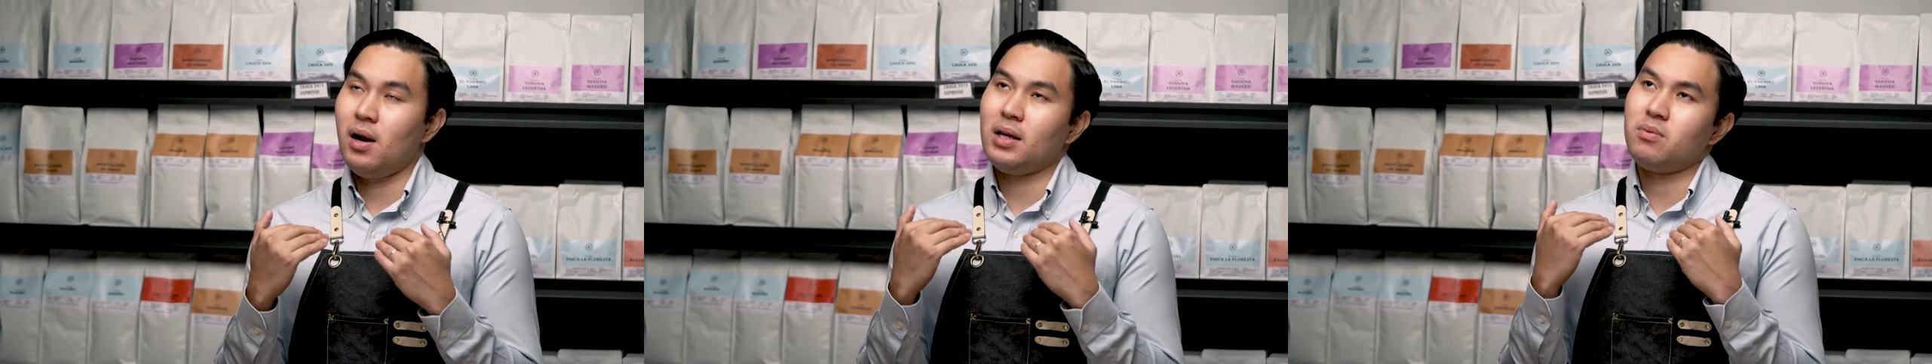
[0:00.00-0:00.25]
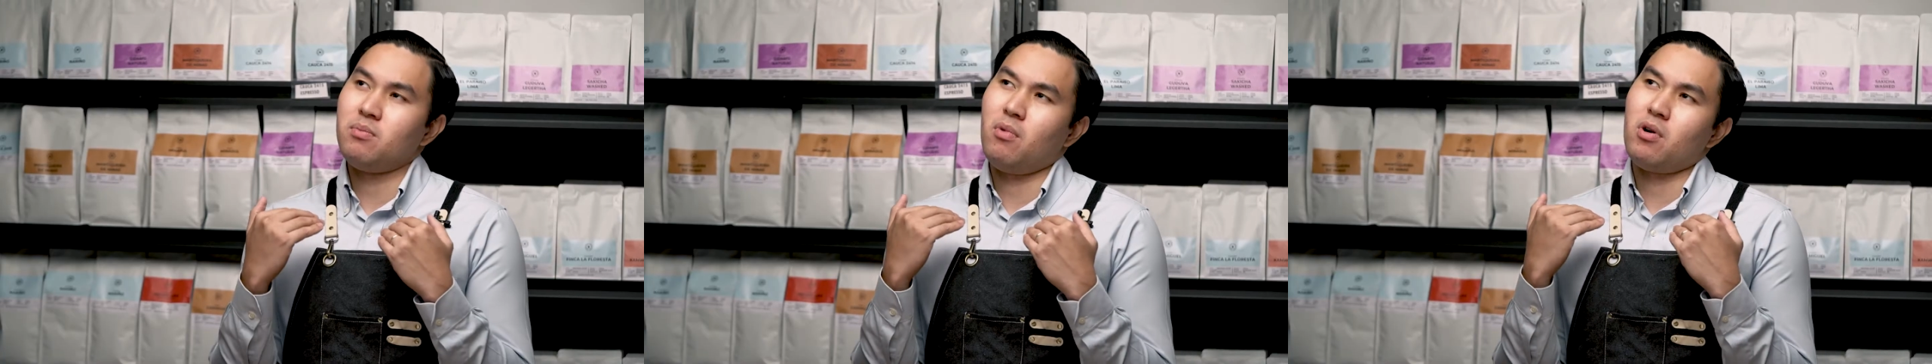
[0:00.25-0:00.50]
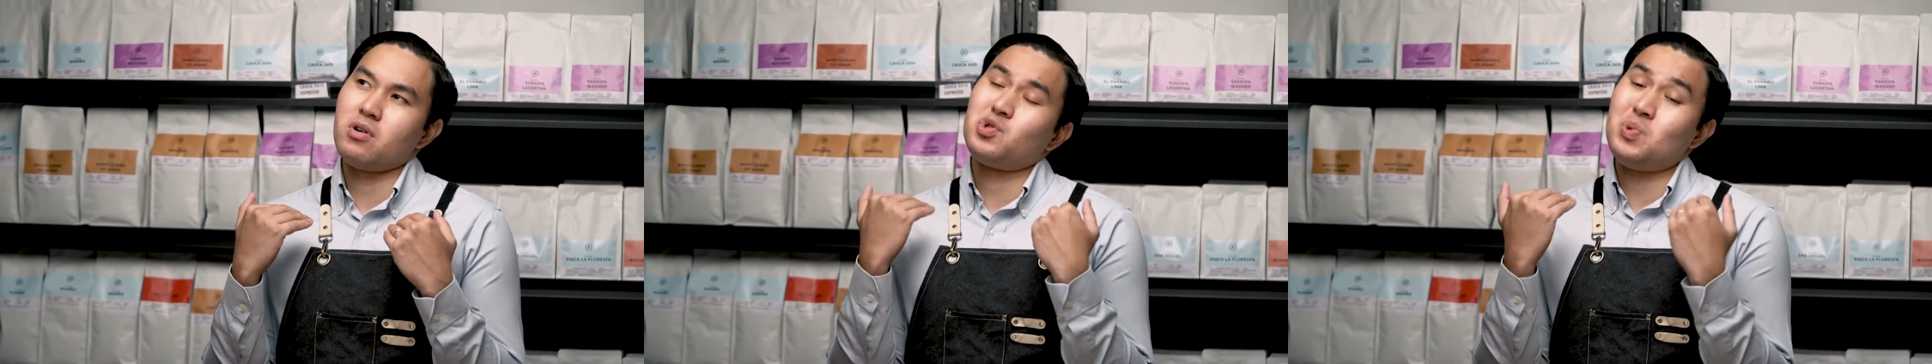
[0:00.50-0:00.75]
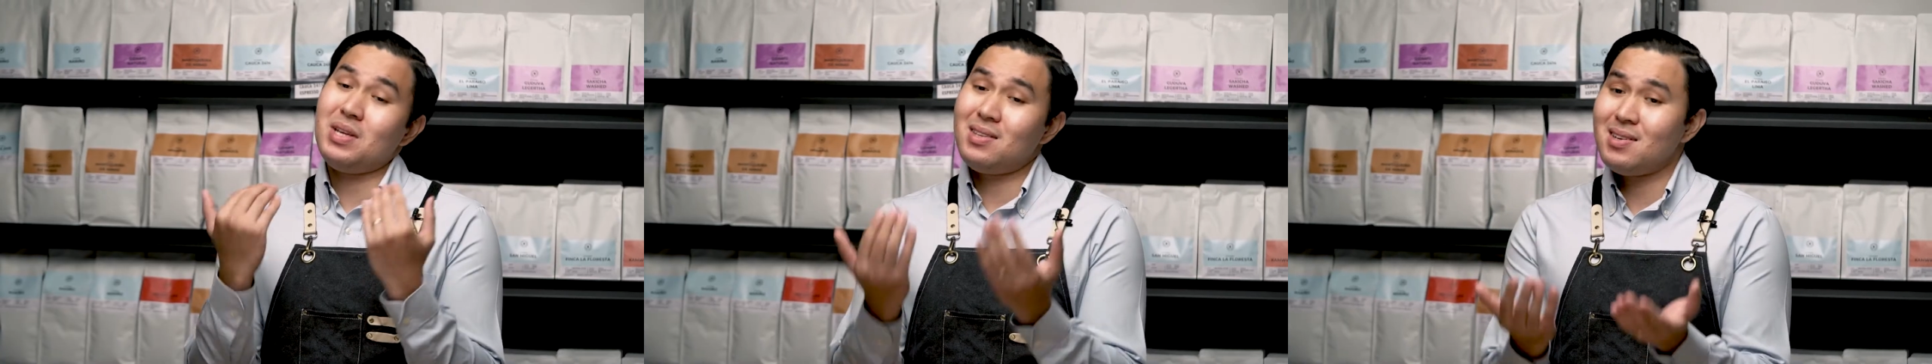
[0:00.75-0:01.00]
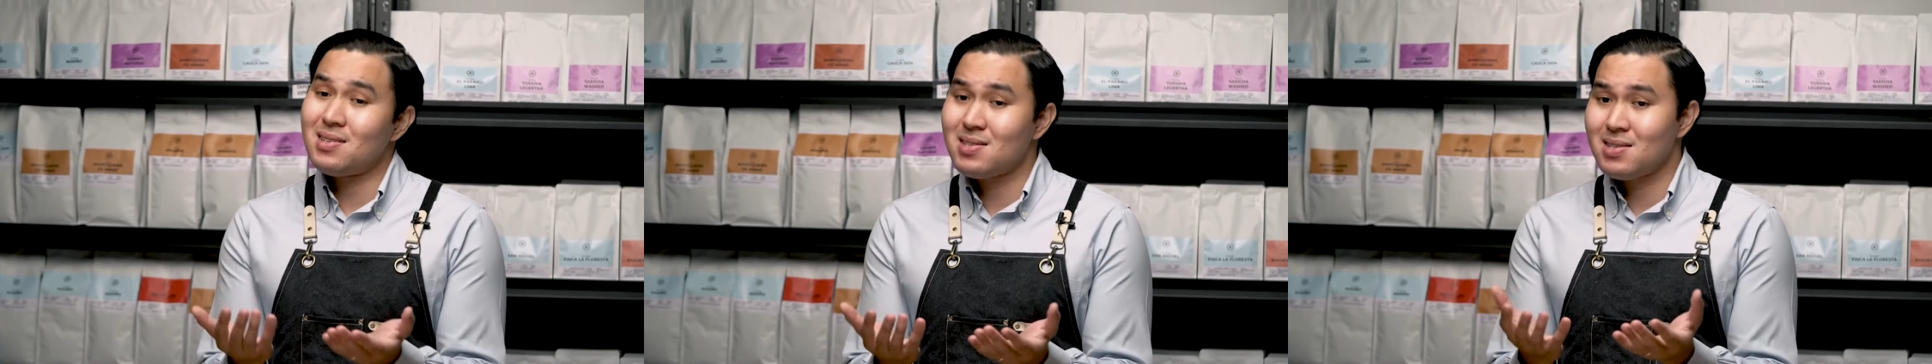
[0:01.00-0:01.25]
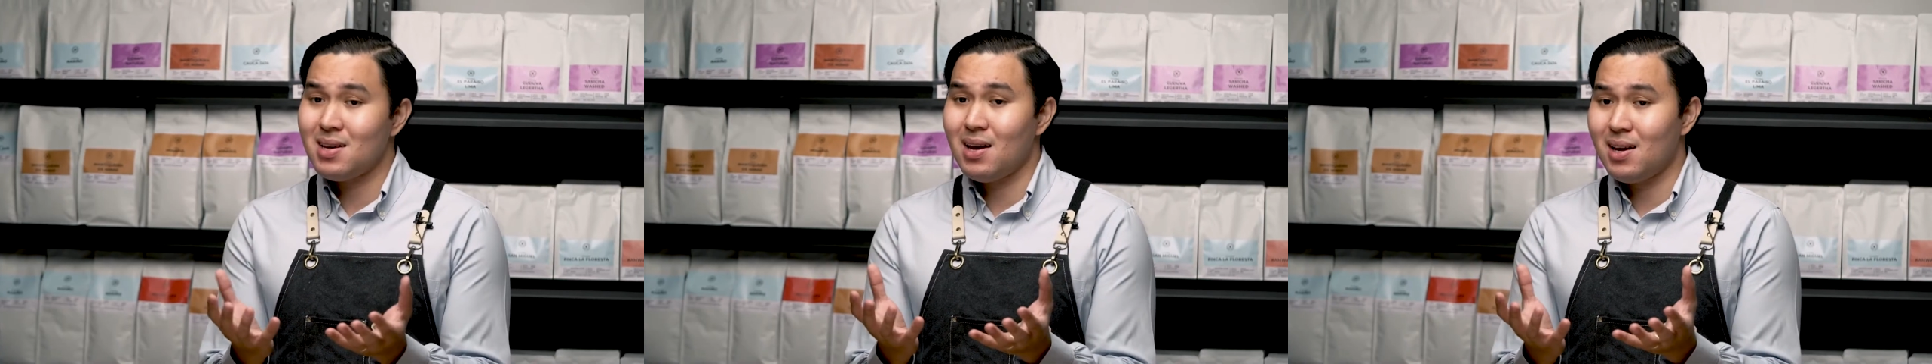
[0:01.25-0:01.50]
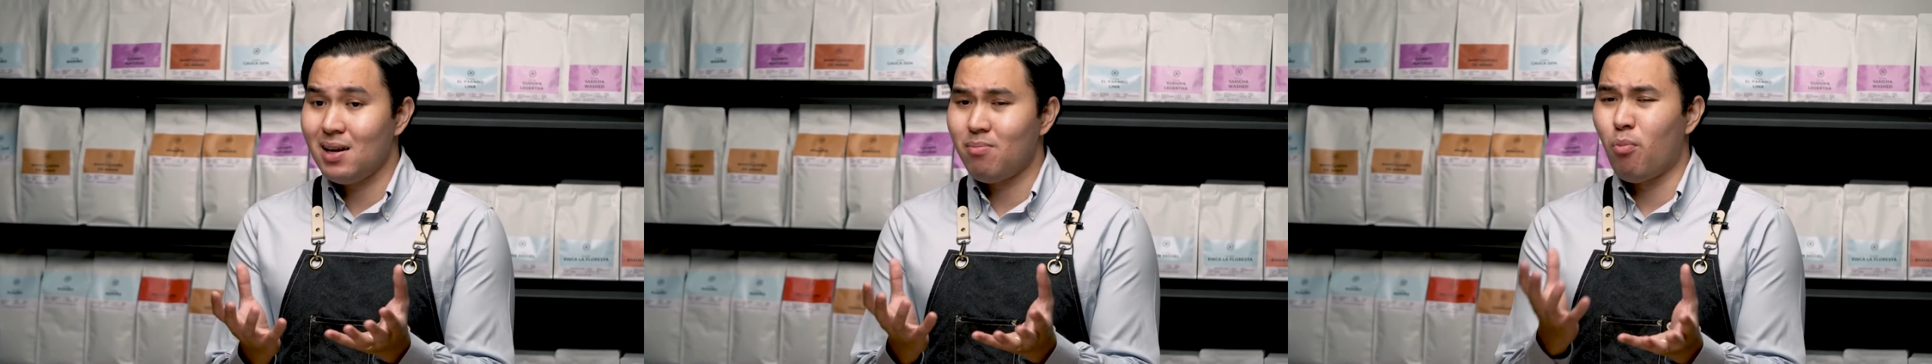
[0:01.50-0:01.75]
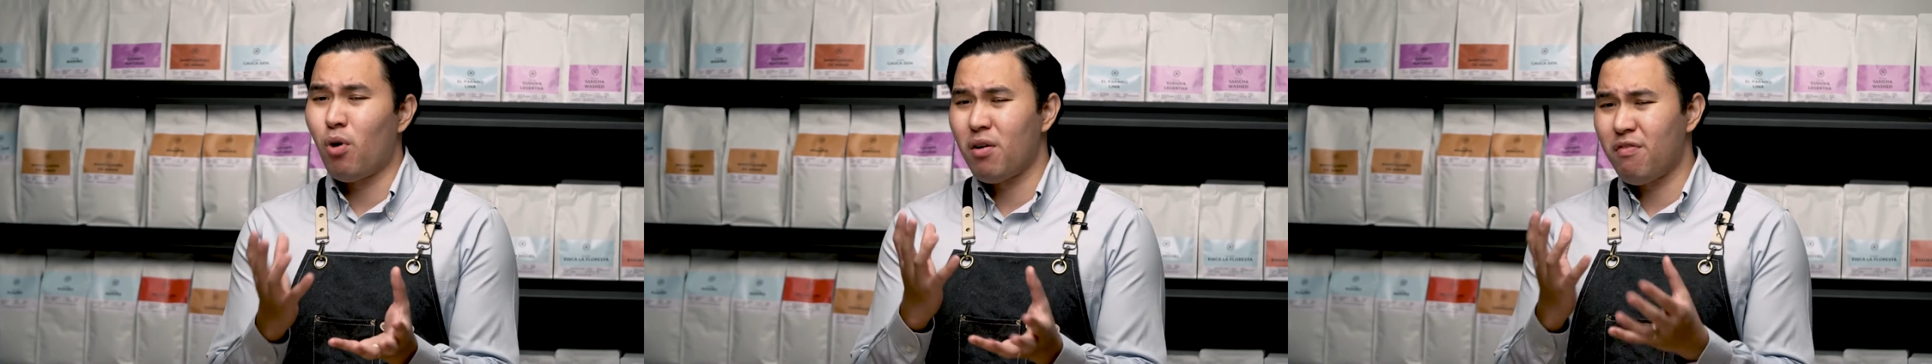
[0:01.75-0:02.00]
lot more sweetness, and a
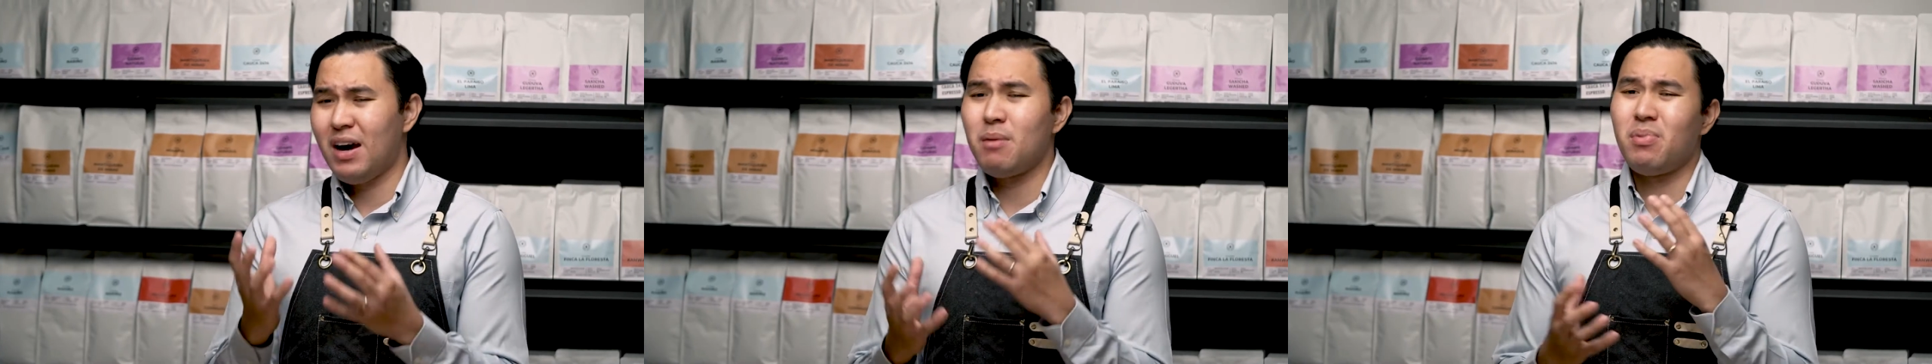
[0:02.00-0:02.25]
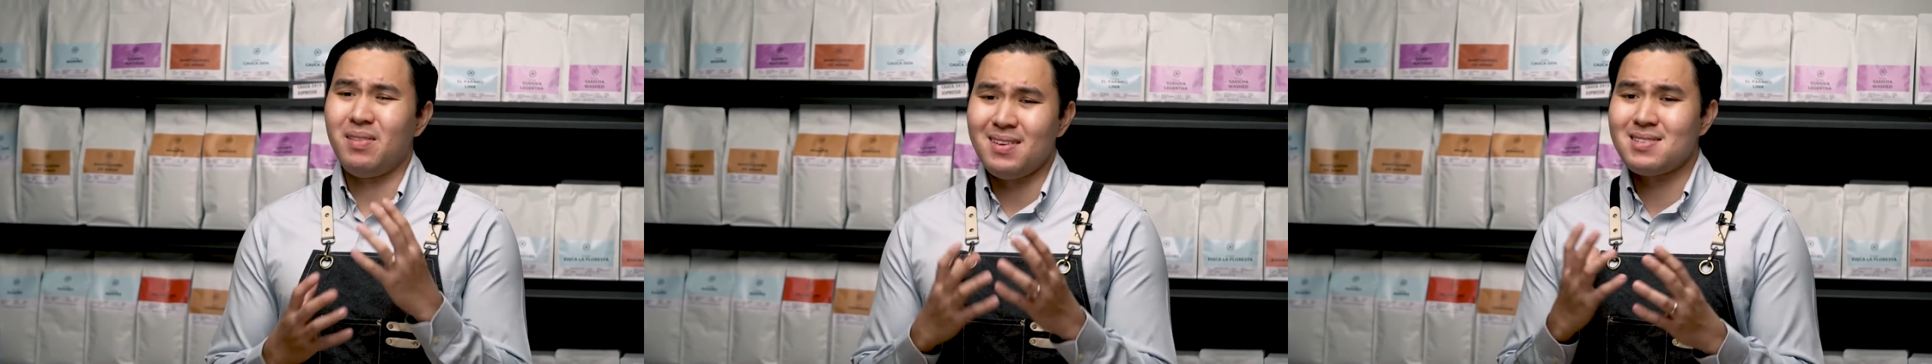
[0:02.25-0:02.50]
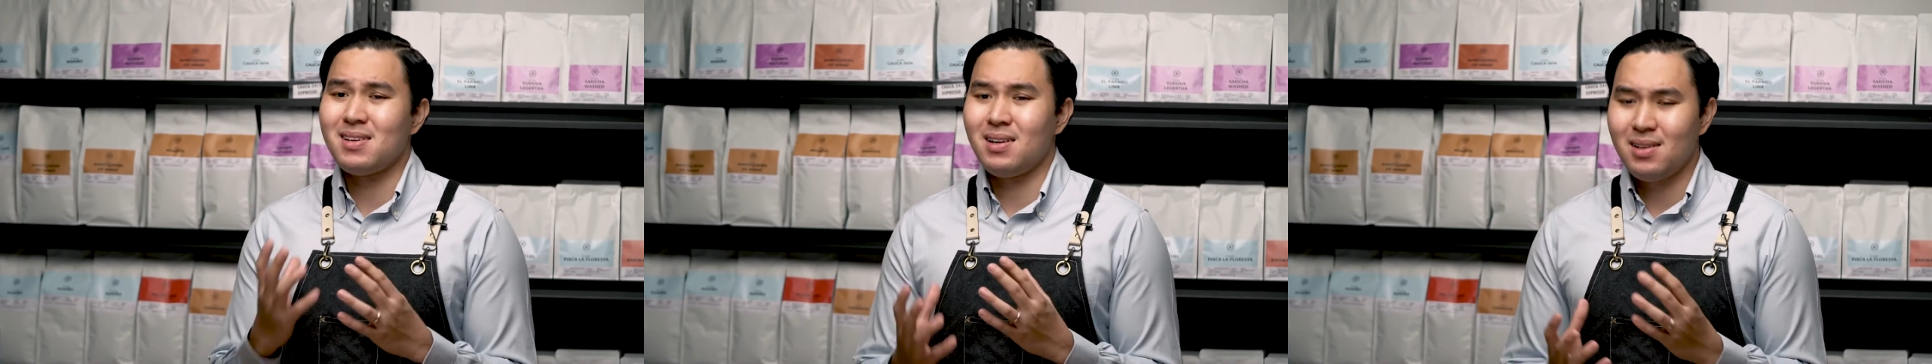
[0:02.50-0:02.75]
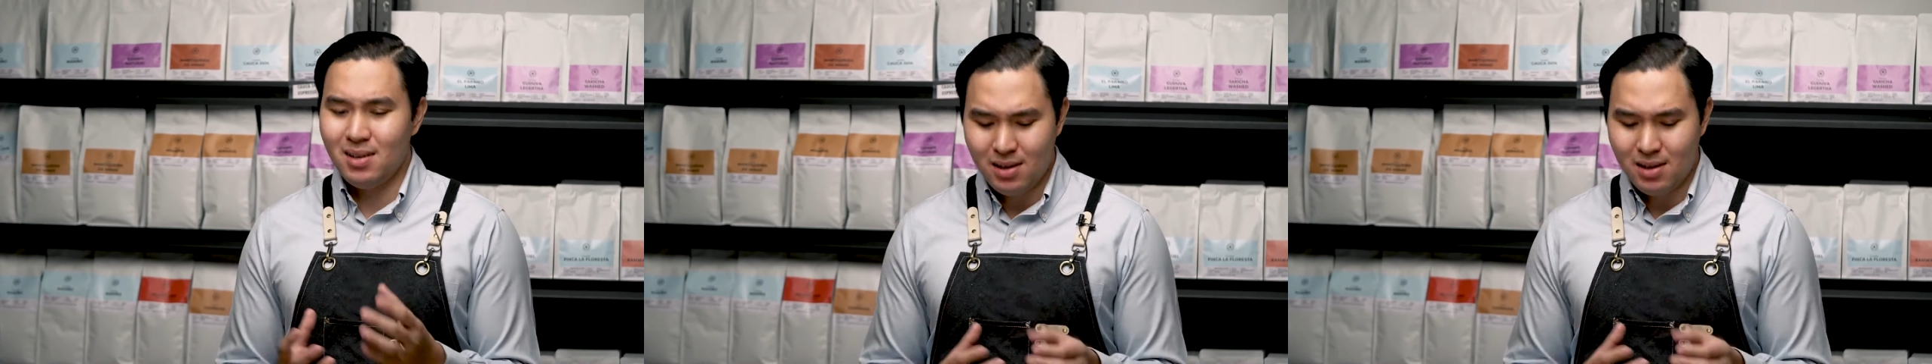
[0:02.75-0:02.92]
more vibrant acidity.